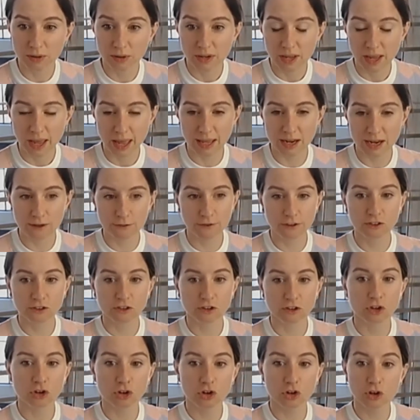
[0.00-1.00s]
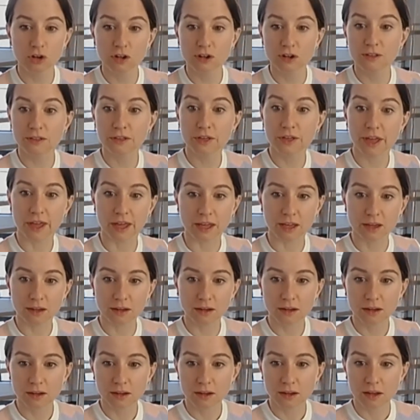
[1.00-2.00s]
And if it's a good thing,
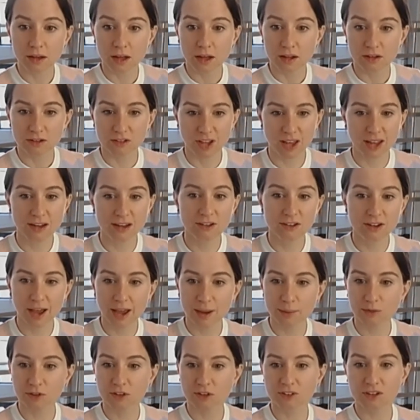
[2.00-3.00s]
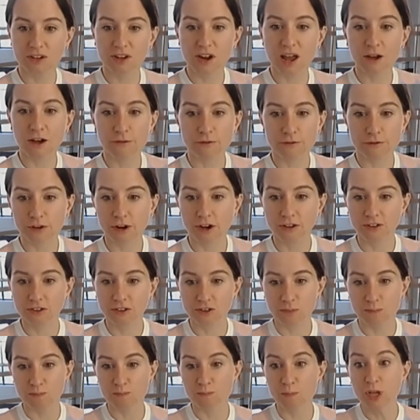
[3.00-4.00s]
10 times is enough for us to
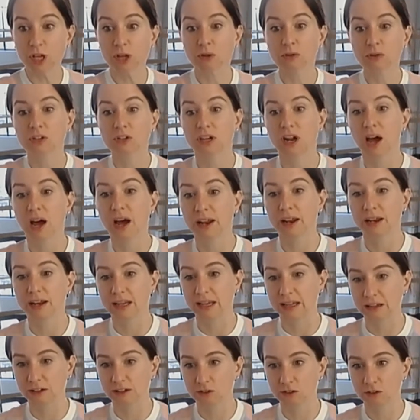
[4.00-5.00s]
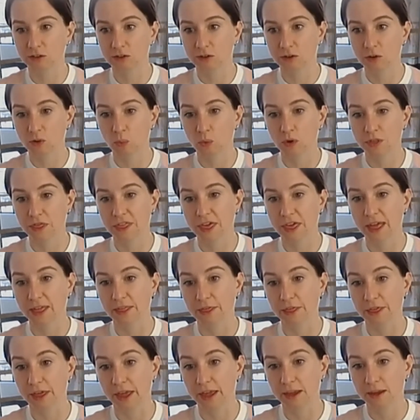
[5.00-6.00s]
build an audience with that
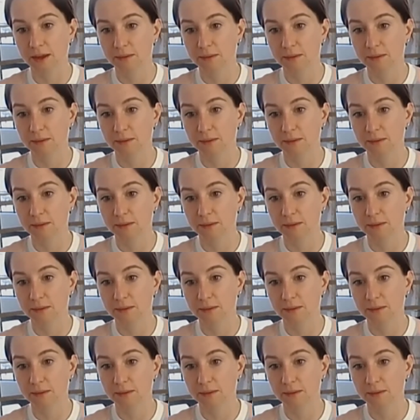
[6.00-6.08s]
thing.